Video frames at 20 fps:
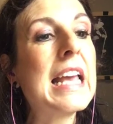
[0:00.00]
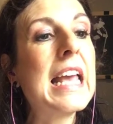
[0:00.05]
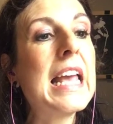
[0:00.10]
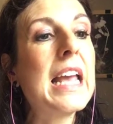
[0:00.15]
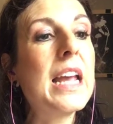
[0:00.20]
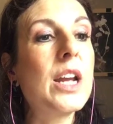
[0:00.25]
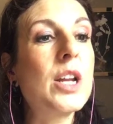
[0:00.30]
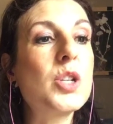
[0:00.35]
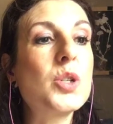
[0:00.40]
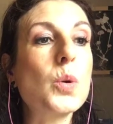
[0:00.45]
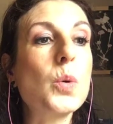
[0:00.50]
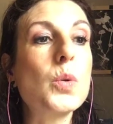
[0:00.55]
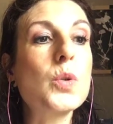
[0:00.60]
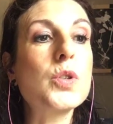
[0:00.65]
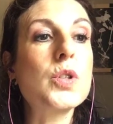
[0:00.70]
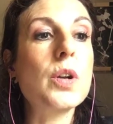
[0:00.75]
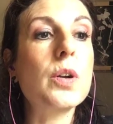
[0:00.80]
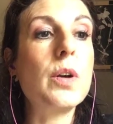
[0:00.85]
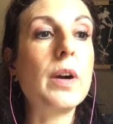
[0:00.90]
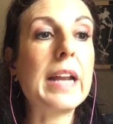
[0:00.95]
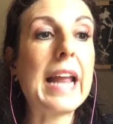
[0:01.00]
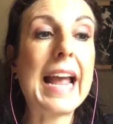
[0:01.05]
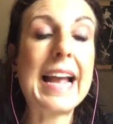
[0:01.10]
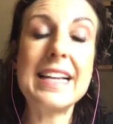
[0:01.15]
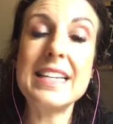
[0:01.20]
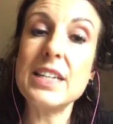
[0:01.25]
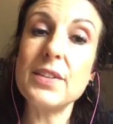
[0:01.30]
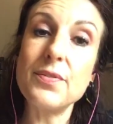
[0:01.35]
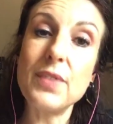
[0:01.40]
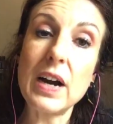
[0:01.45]
It's also got
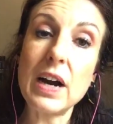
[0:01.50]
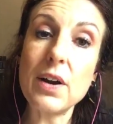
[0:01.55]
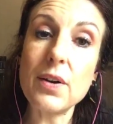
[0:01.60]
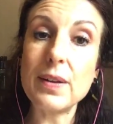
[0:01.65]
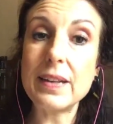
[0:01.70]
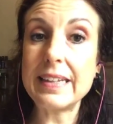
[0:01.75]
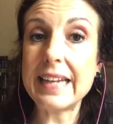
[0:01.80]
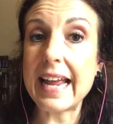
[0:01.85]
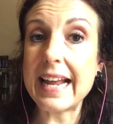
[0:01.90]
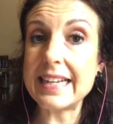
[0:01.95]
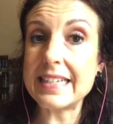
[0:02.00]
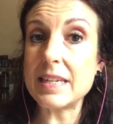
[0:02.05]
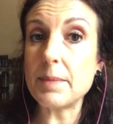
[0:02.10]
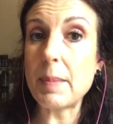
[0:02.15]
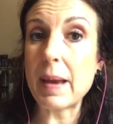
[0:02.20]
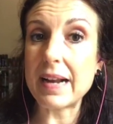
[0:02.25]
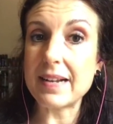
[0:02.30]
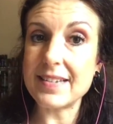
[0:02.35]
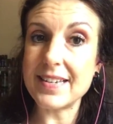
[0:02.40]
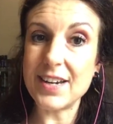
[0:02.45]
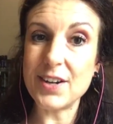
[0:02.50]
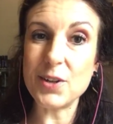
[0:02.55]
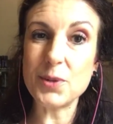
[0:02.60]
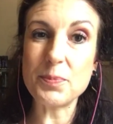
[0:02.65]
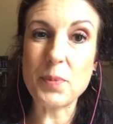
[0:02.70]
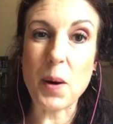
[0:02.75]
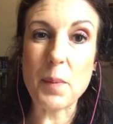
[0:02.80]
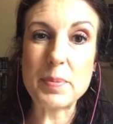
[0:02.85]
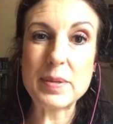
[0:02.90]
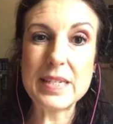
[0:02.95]
antiviral and antibacterial
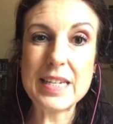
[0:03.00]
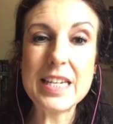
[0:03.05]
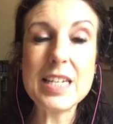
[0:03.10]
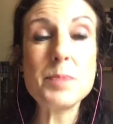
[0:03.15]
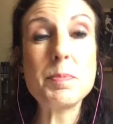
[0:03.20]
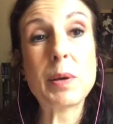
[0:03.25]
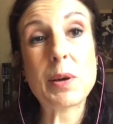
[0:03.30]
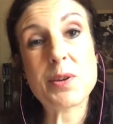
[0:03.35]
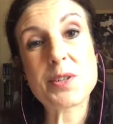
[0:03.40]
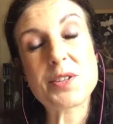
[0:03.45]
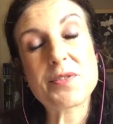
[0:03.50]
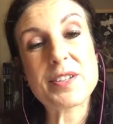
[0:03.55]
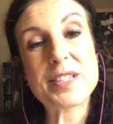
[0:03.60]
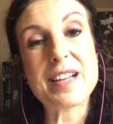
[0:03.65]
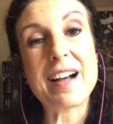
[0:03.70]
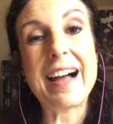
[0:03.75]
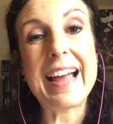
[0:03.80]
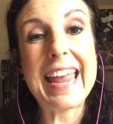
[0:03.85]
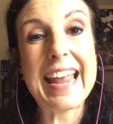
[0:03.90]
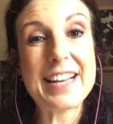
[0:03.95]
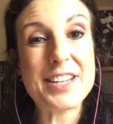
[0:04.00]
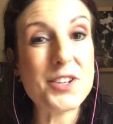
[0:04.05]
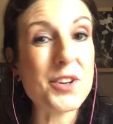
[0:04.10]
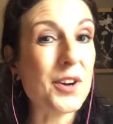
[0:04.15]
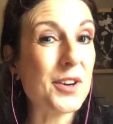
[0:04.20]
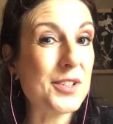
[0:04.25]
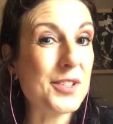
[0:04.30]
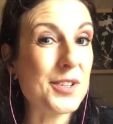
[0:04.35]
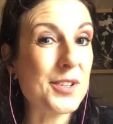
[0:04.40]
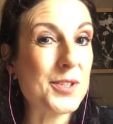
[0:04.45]
properties because of its high
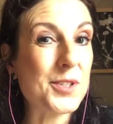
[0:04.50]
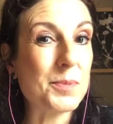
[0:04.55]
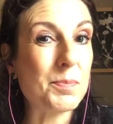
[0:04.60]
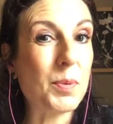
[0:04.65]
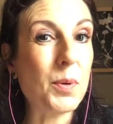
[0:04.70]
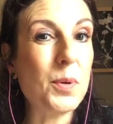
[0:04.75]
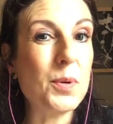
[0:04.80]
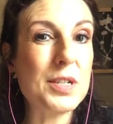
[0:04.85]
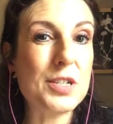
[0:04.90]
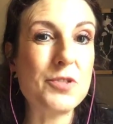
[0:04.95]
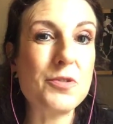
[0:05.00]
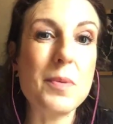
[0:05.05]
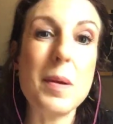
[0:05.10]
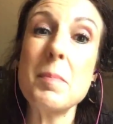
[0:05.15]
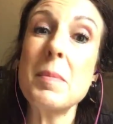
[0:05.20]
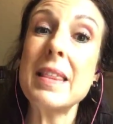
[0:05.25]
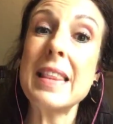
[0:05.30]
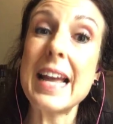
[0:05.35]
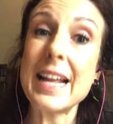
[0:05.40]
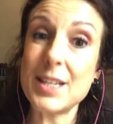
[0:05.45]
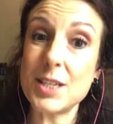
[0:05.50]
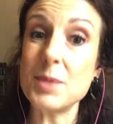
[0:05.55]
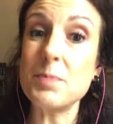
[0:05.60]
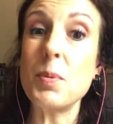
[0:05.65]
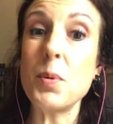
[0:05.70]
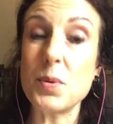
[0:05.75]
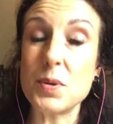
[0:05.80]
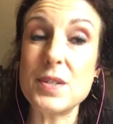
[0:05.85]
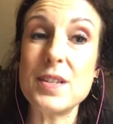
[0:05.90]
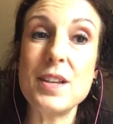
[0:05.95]
antioxidant support, and remember that
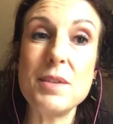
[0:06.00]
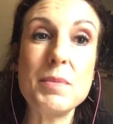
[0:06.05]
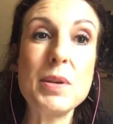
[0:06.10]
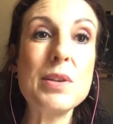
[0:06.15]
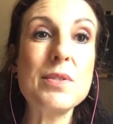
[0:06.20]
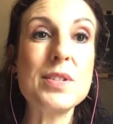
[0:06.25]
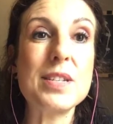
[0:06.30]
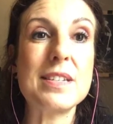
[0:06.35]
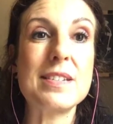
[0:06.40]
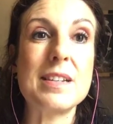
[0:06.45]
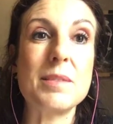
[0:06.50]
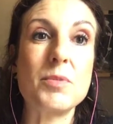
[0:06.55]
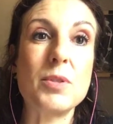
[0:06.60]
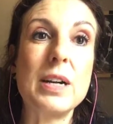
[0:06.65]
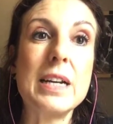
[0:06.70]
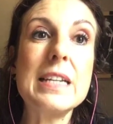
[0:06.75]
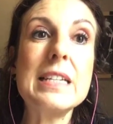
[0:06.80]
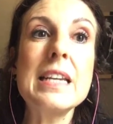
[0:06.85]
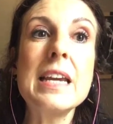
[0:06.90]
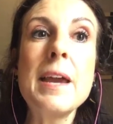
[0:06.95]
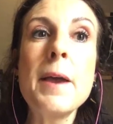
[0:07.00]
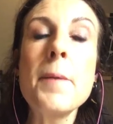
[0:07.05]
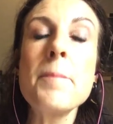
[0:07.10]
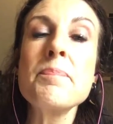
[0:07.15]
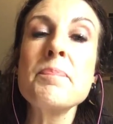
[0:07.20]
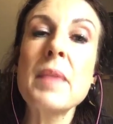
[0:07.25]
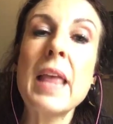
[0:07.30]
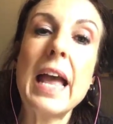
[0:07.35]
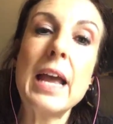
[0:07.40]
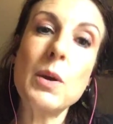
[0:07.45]
supports the immune system, right?
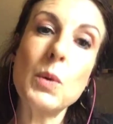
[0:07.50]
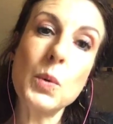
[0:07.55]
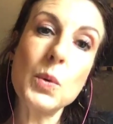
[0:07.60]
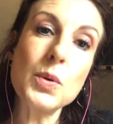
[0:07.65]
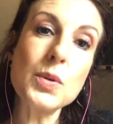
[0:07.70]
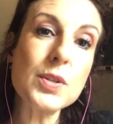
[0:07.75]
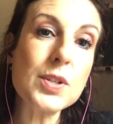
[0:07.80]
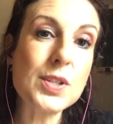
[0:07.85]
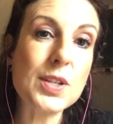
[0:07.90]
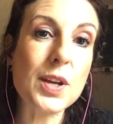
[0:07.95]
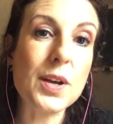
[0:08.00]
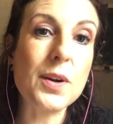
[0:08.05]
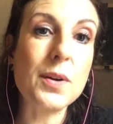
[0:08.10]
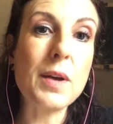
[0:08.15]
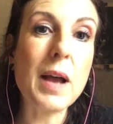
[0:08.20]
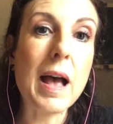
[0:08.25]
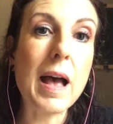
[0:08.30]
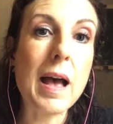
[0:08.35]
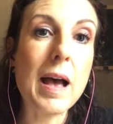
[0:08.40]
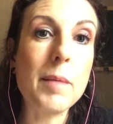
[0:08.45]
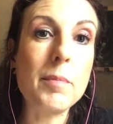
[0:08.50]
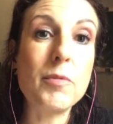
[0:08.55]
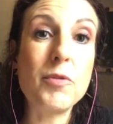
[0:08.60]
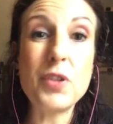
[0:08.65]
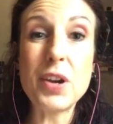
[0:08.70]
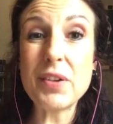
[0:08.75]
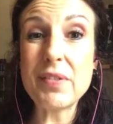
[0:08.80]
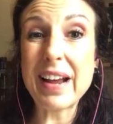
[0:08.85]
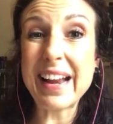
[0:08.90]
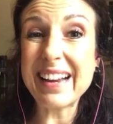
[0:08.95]
And also
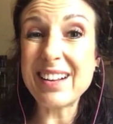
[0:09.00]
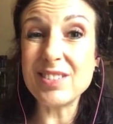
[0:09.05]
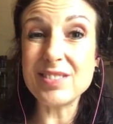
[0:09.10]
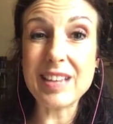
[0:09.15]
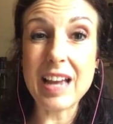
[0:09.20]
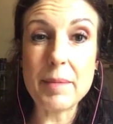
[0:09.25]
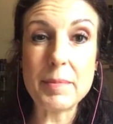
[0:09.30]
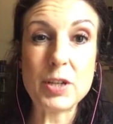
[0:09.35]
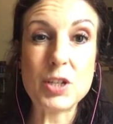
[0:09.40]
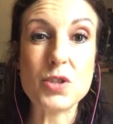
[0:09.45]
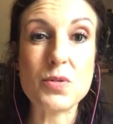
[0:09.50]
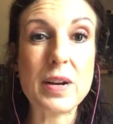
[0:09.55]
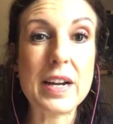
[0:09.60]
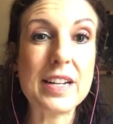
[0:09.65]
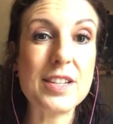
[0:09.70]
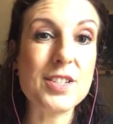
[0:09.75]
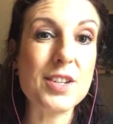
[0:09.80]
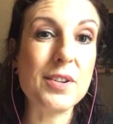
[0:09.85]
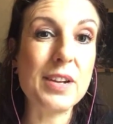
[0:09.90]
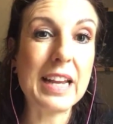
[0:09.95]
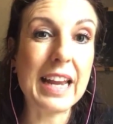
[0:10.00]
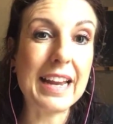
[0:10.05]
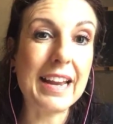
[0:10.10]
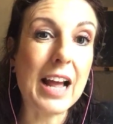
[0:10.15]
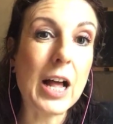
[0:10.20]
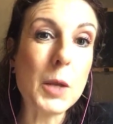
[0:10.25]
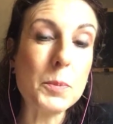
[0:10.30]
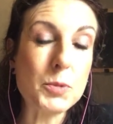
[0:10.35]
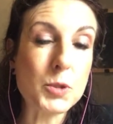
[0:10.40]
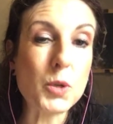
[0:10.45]
free radical damage, right? So it
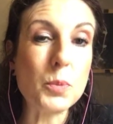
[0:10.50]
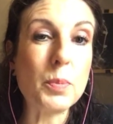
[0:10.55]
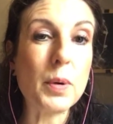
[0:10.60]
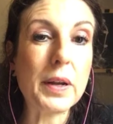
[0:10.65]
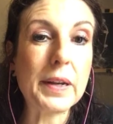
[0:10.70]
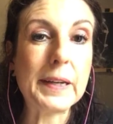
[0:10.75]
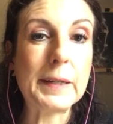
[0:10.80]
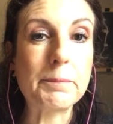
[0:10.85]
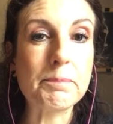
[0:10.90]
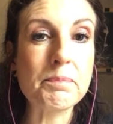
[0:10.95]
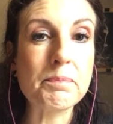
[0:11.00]
helps your body